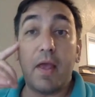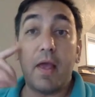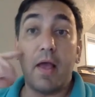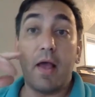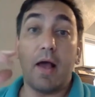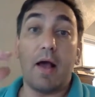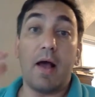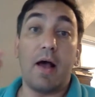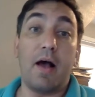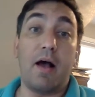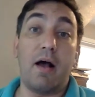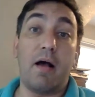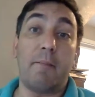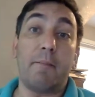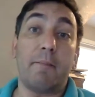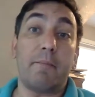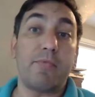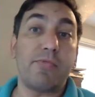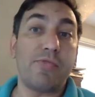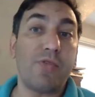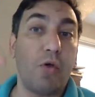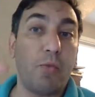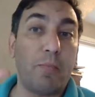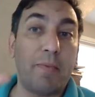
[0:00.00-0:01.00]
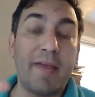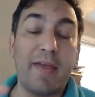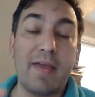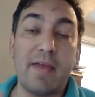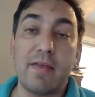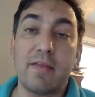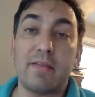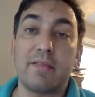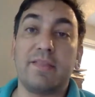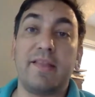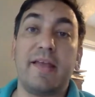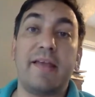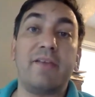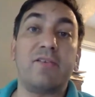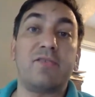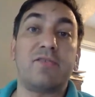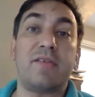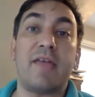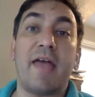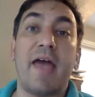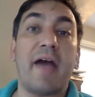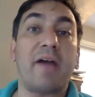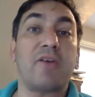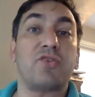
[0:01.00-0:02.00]
There'll be links
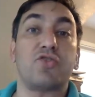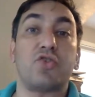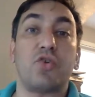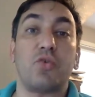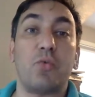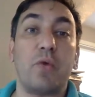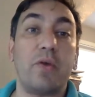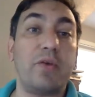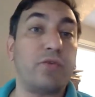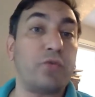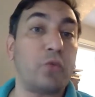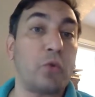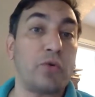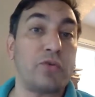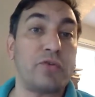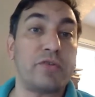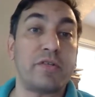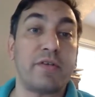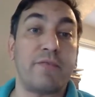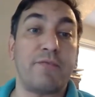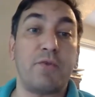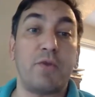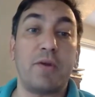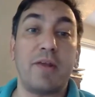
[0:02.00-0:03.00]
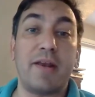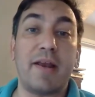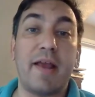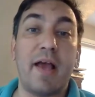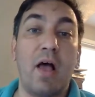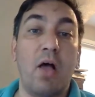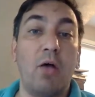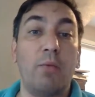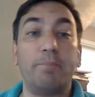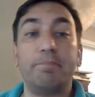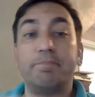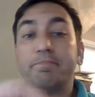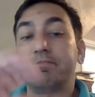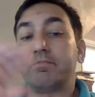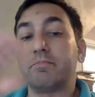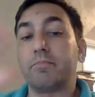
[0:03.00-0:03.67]
to extra resources if you need help,